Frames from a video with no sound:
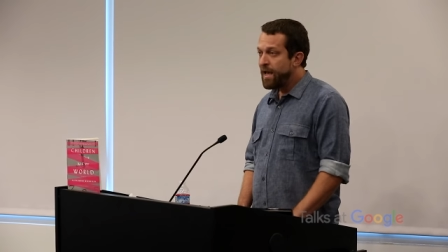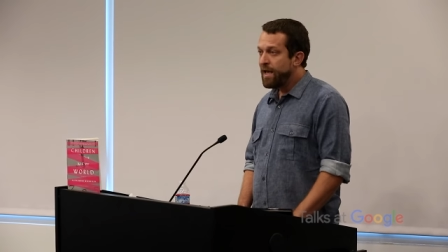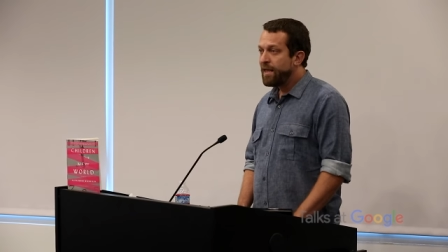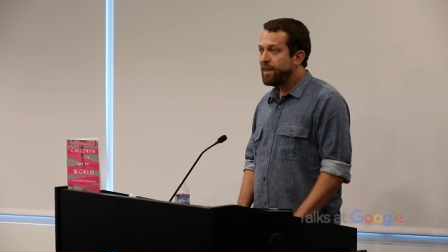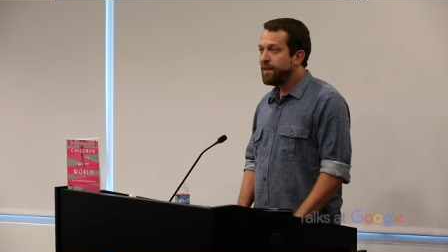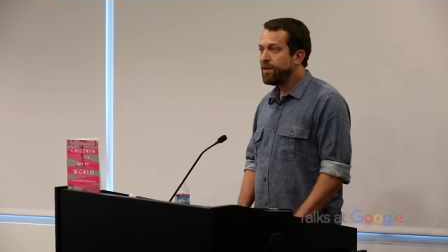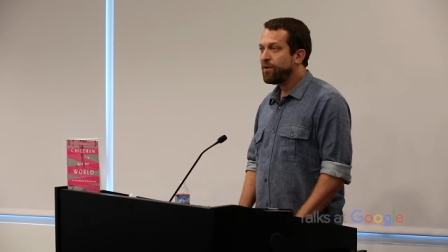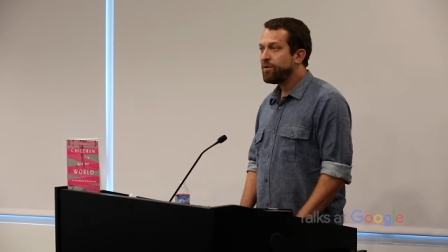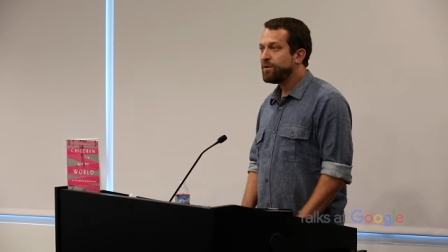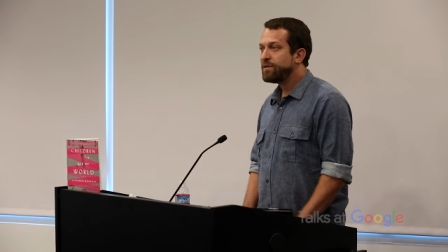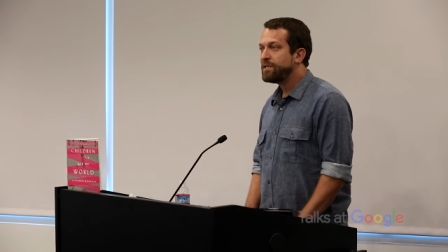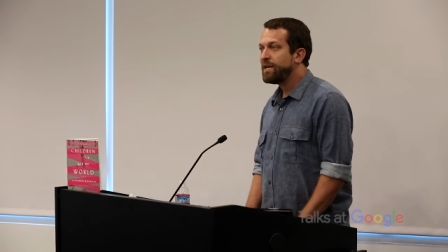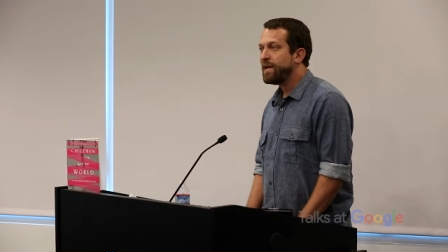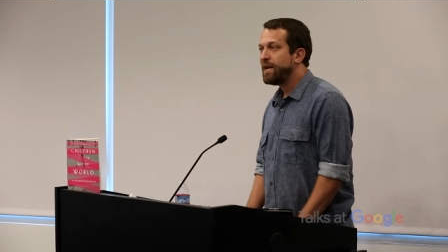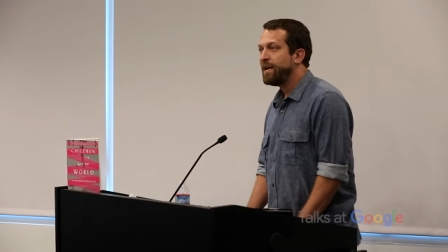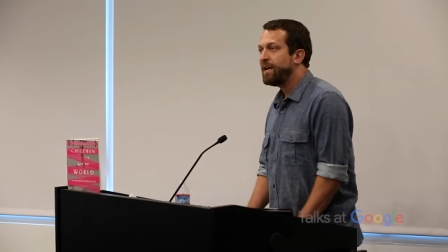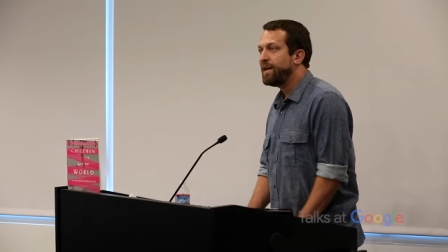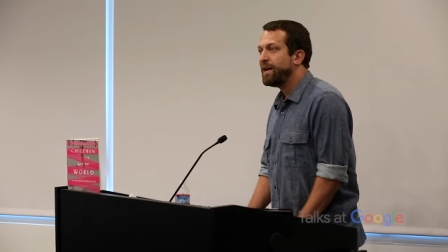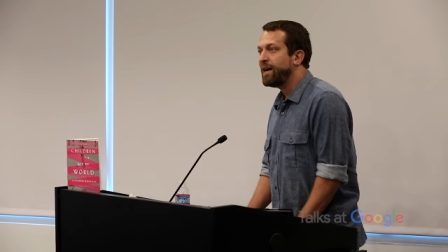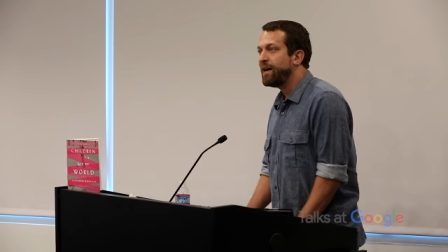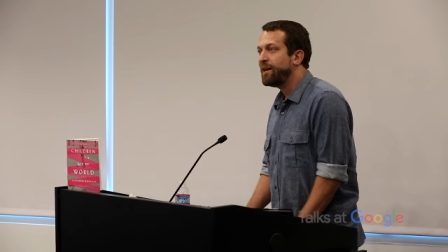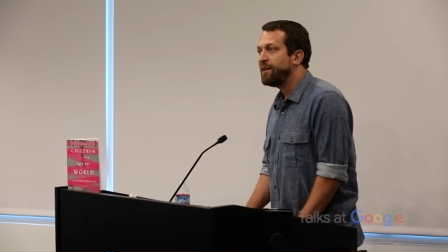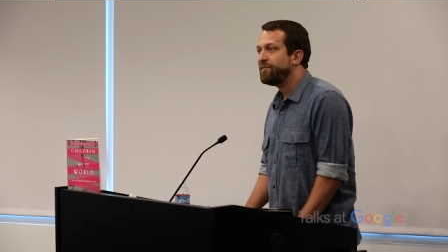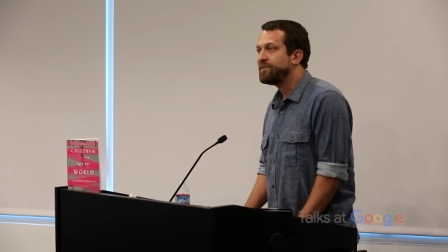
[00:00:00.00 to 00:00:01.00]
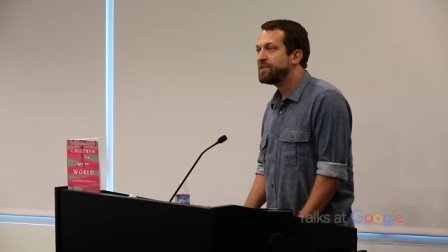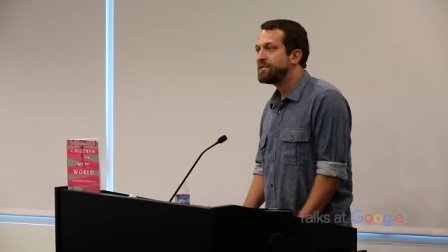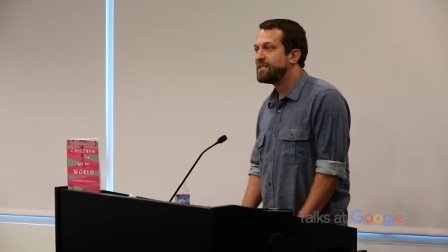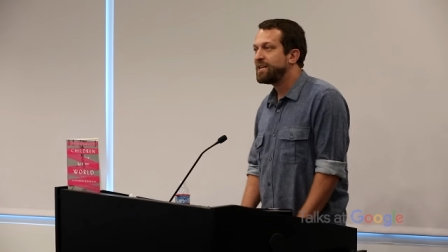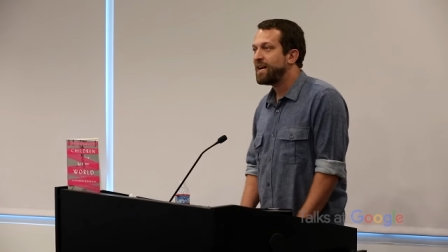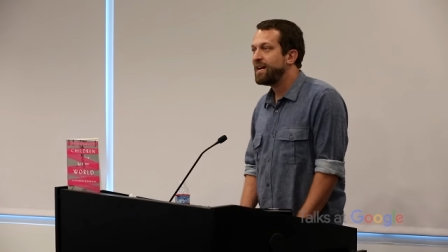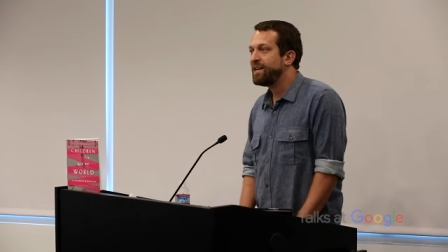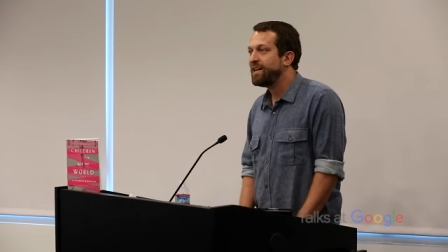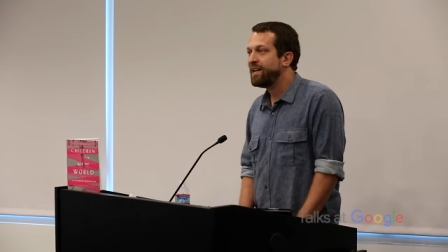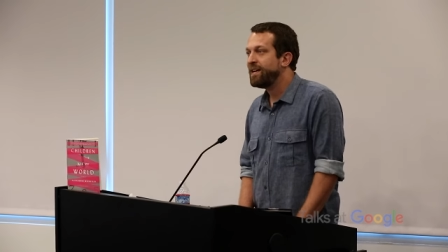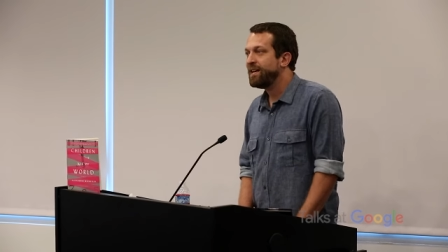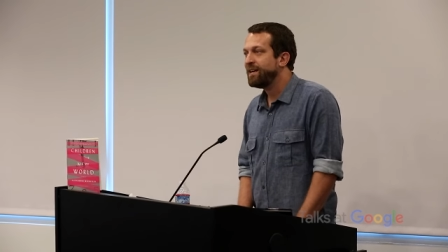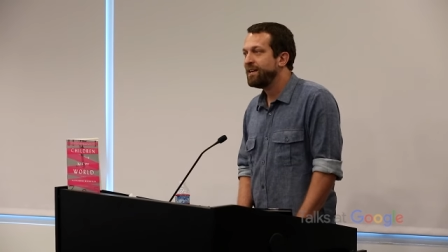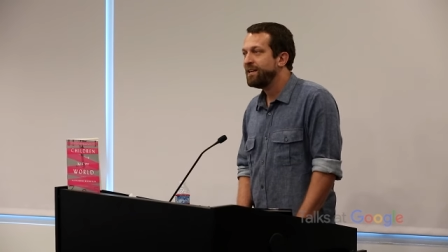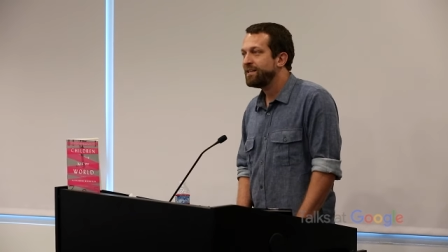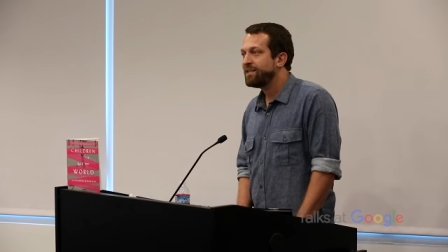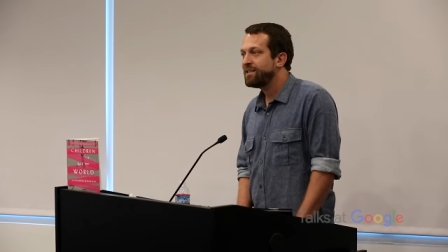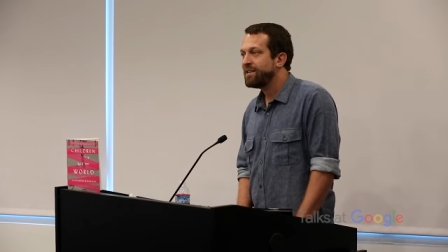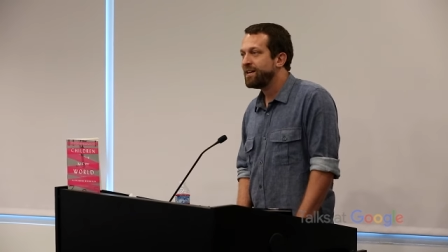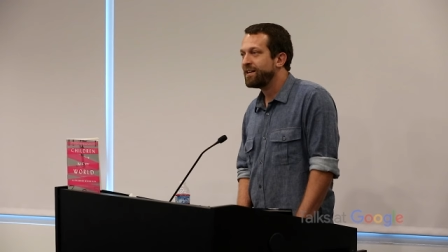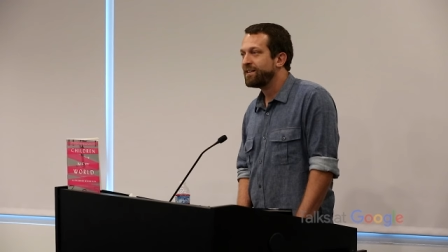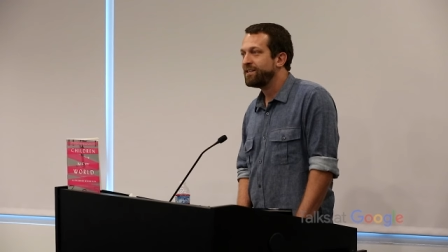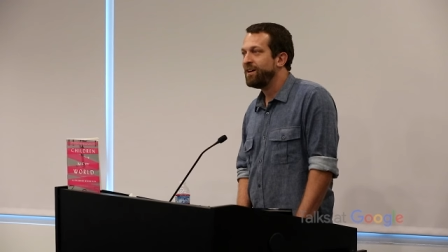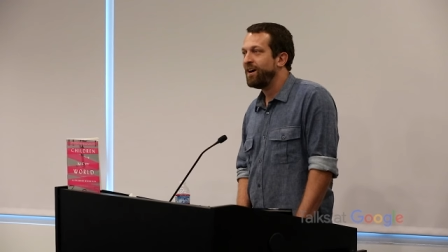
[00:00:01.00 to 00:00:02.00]
there's a kind of psychic
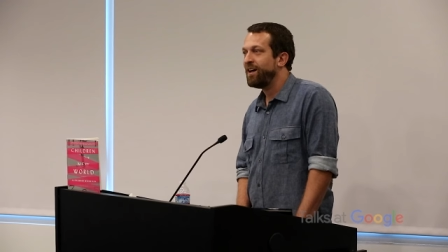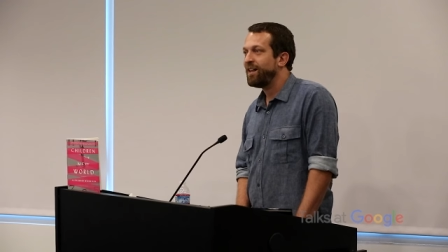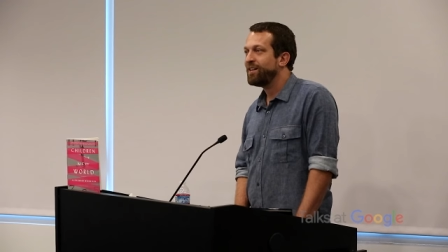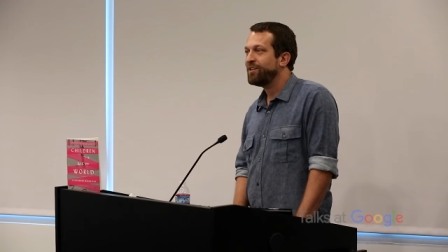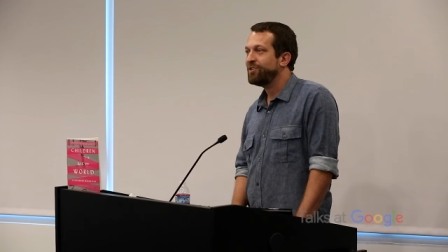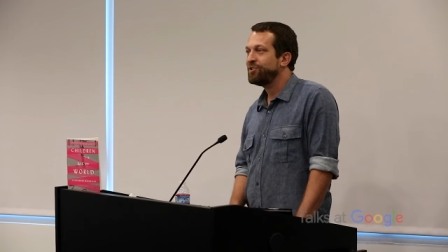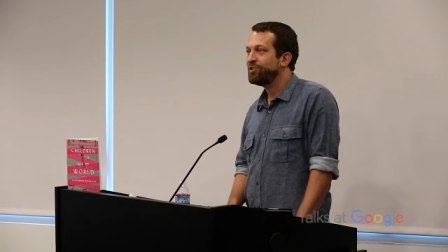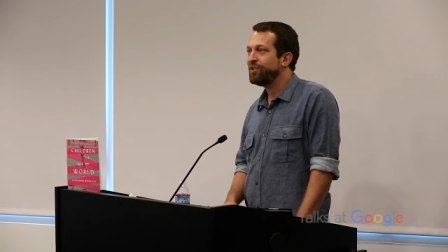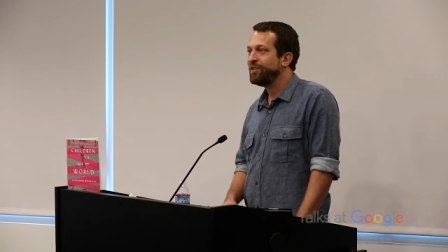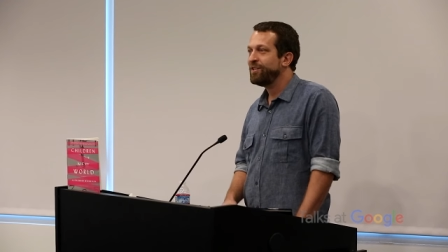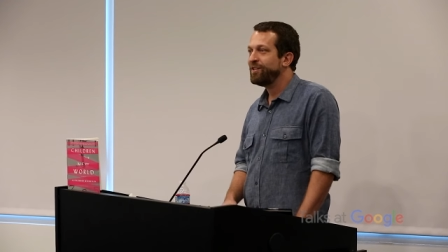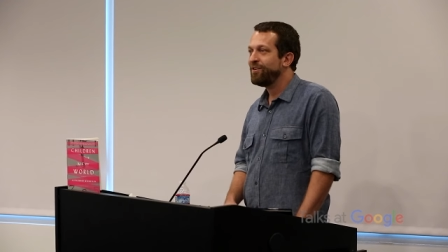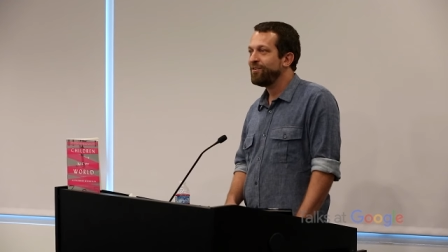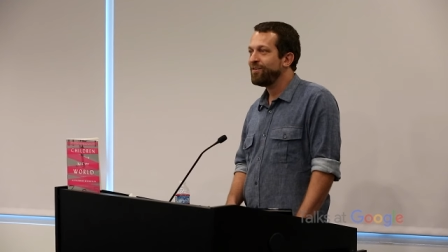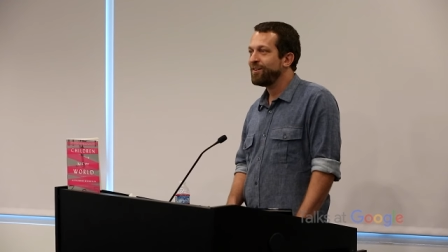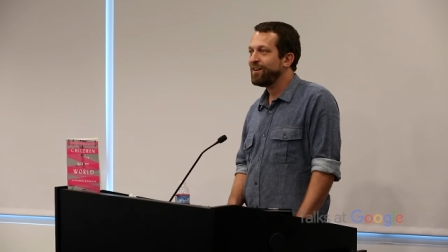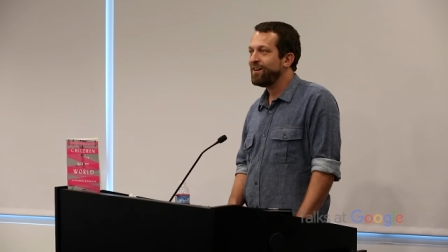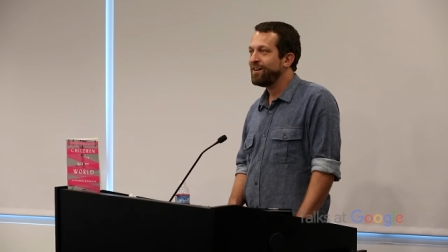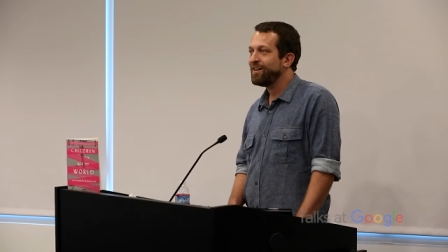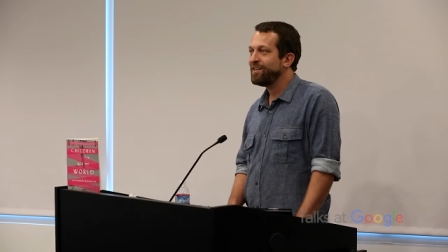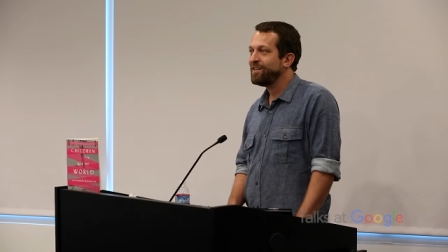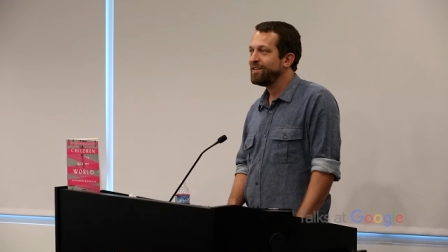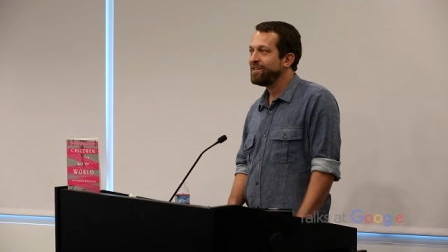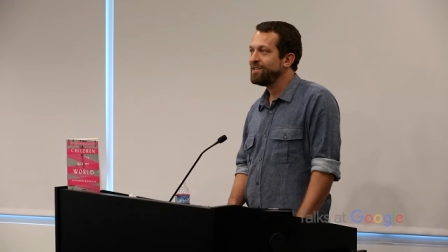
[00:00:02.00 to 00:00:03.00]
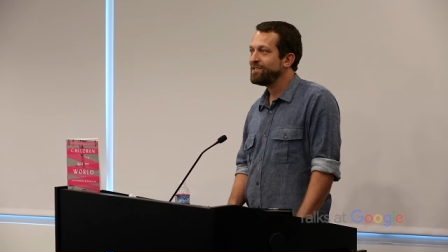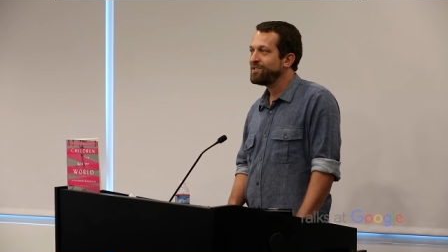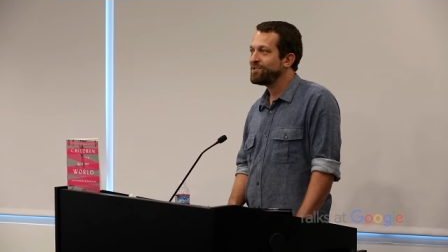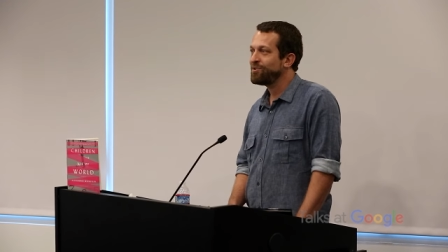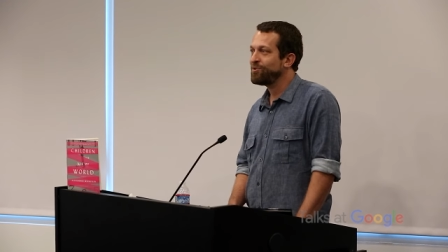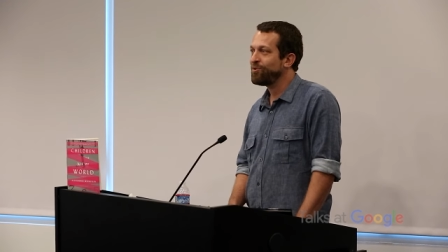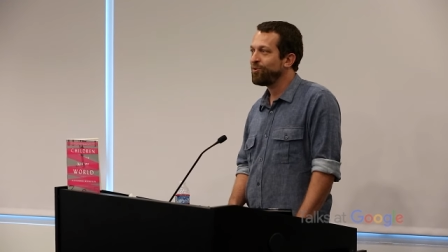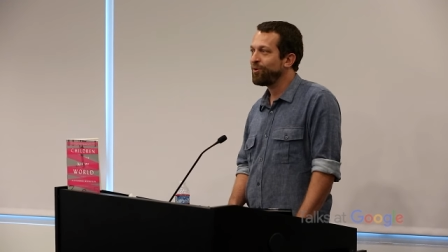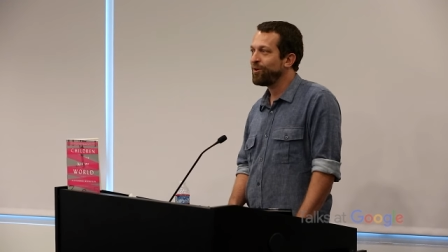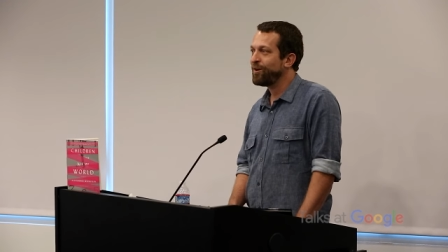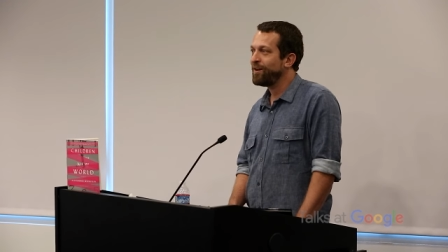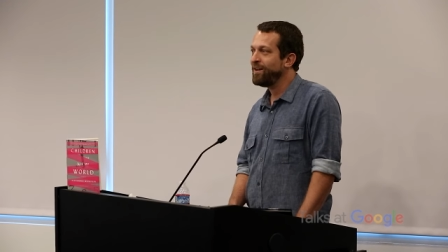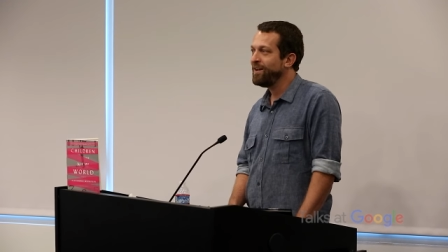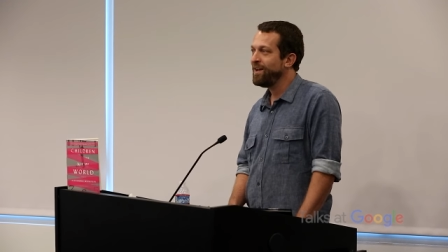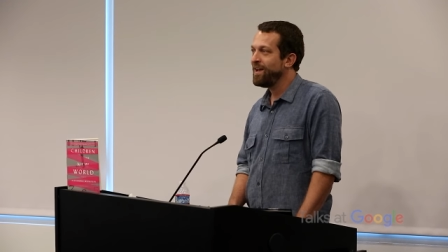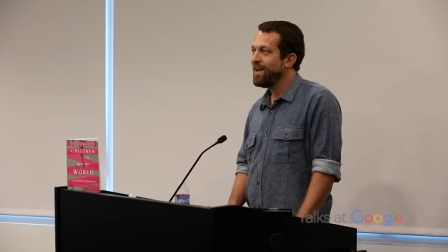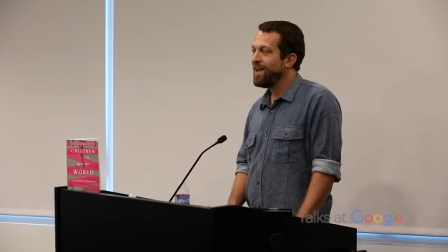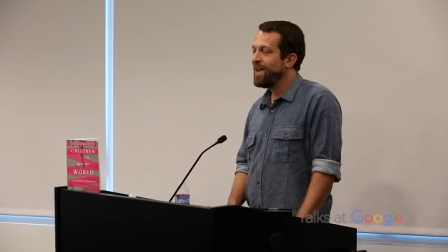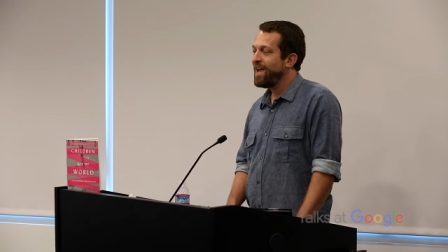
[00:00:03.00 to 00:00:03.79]
technology going on in this story.